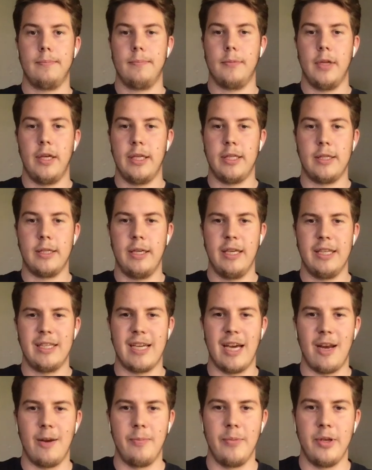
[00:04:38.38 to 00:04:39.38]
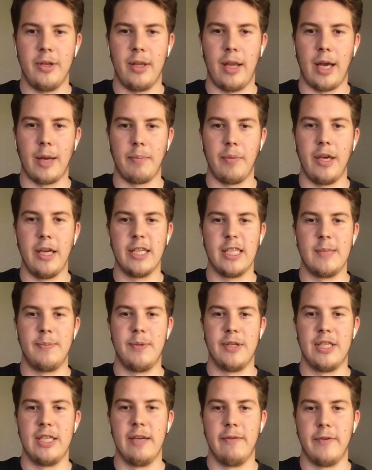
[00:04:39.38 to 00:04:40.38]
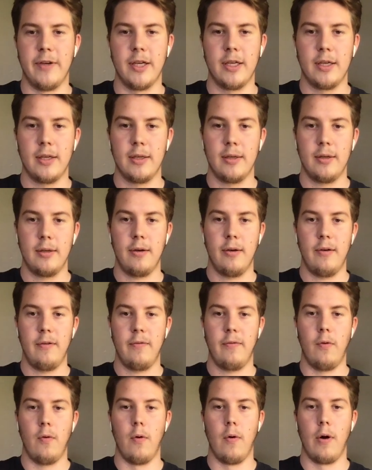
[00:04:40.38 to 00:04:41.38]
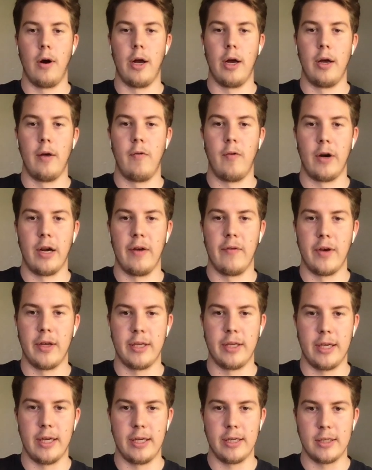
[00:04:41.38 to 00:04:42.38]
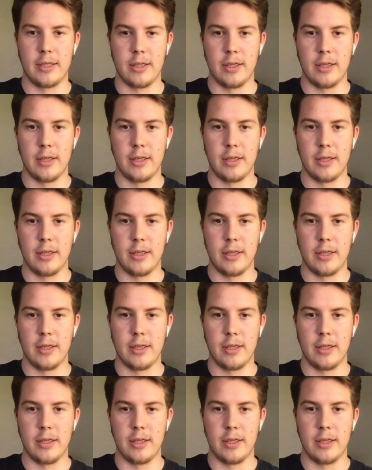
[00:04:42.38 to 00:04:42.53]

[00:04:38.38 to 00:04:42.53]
It's kind of like being specific for giving a test.